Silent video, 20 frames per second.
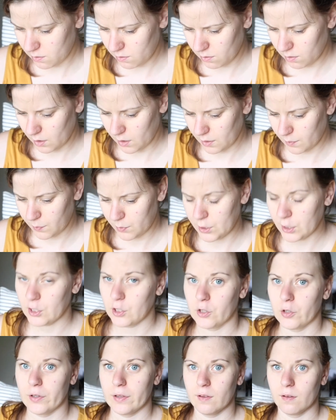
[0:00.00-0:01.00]

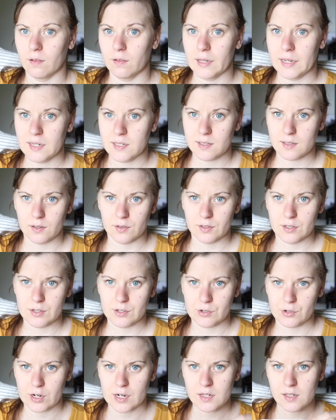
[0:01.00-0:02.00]
particularly the lace on this
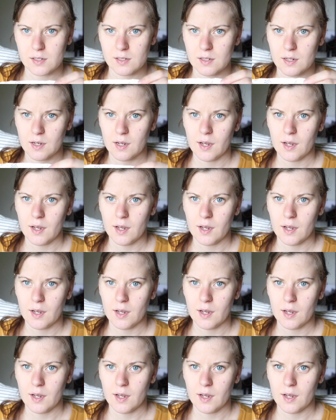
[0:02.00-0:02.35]
dress.